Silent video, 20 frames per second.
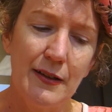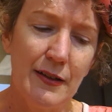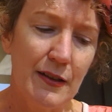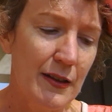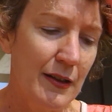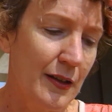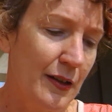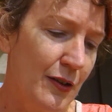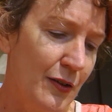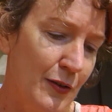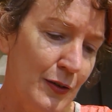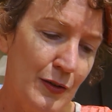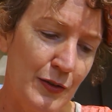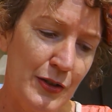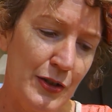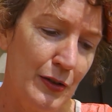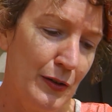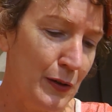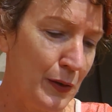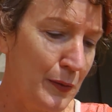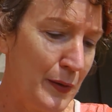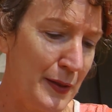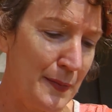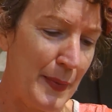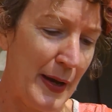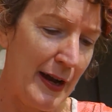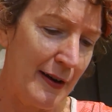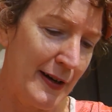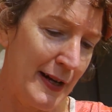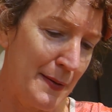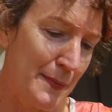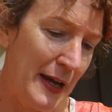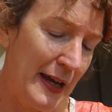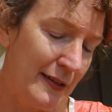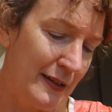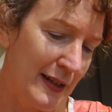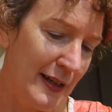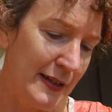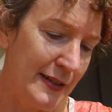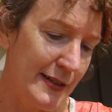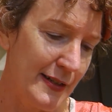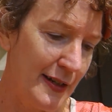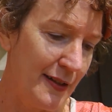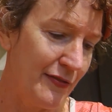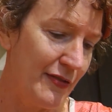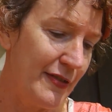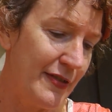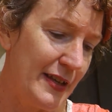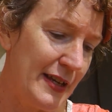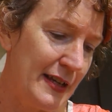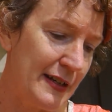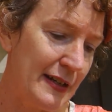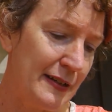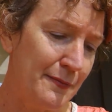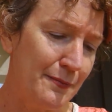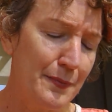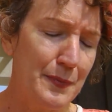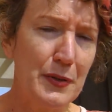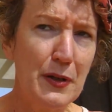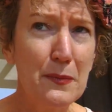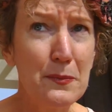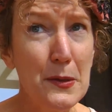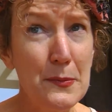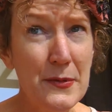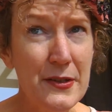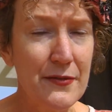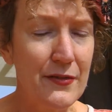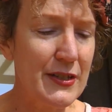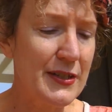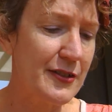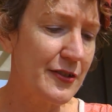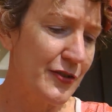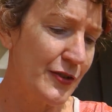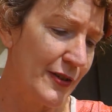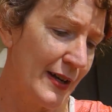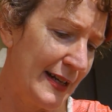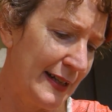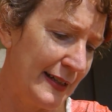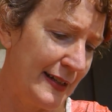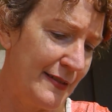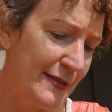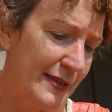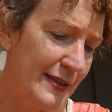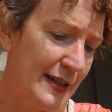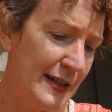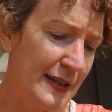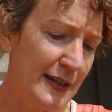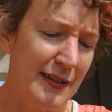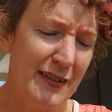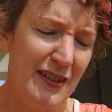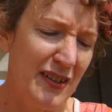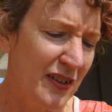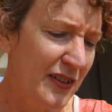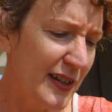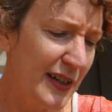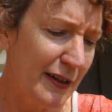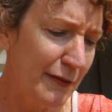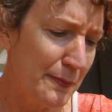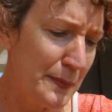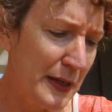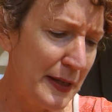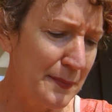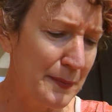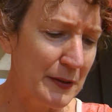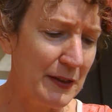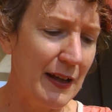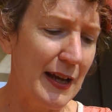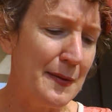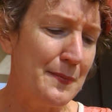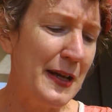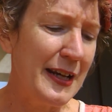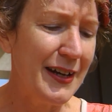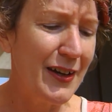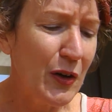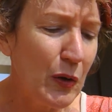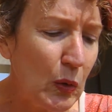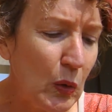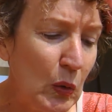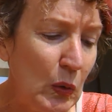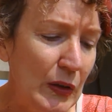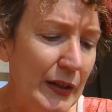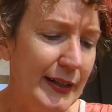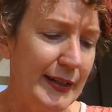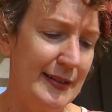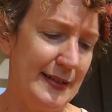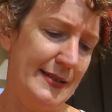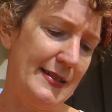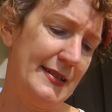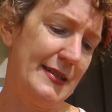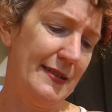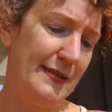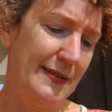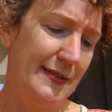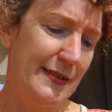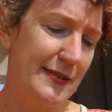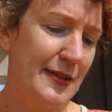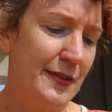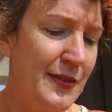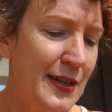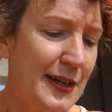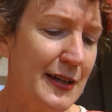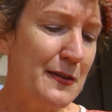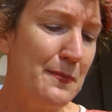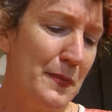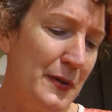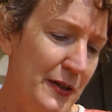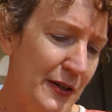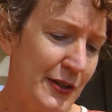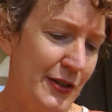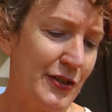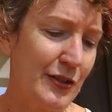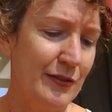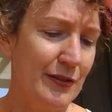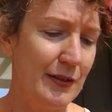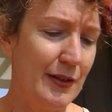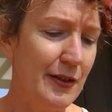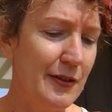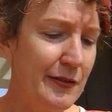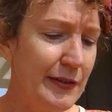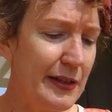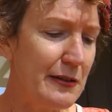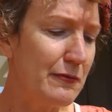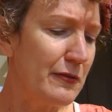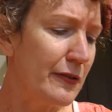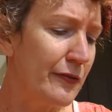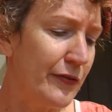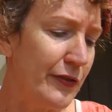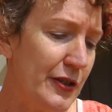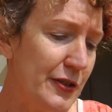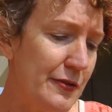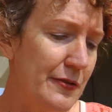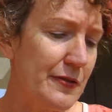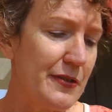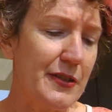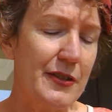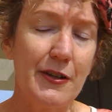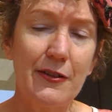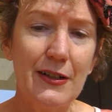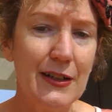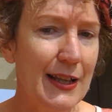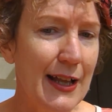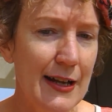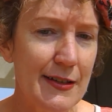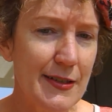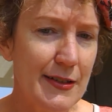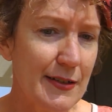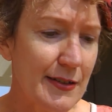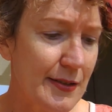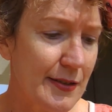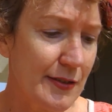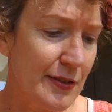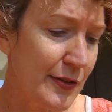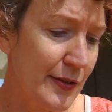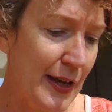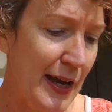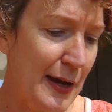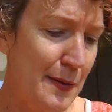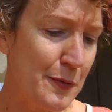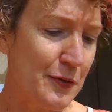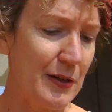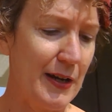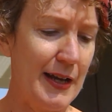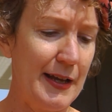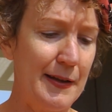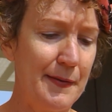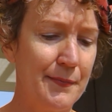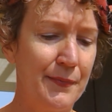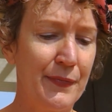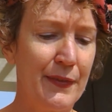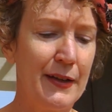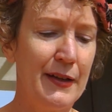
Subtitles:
Long talk with Barry about London and theatre, problems of Australian theatre, not enough people, I mean audience. So they're commercial, only reviews, no classics, no cabaret.